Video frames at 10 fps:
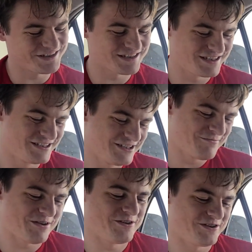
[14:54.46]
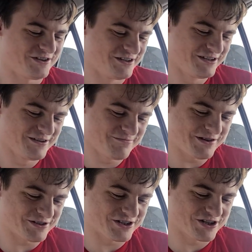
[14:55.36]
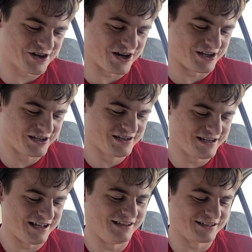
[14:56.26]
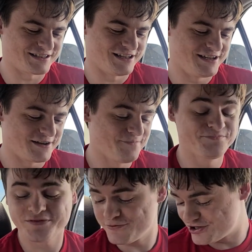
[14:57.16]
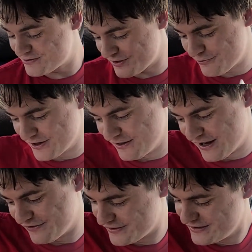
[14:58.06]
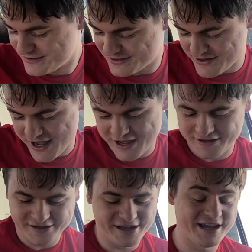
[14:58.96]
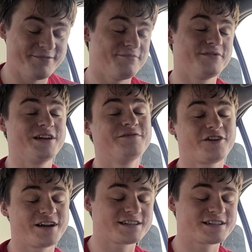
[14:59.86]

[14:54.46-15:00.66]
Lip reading: just pure sugar, it looks like, which is what I want in life. So yeah, I'm very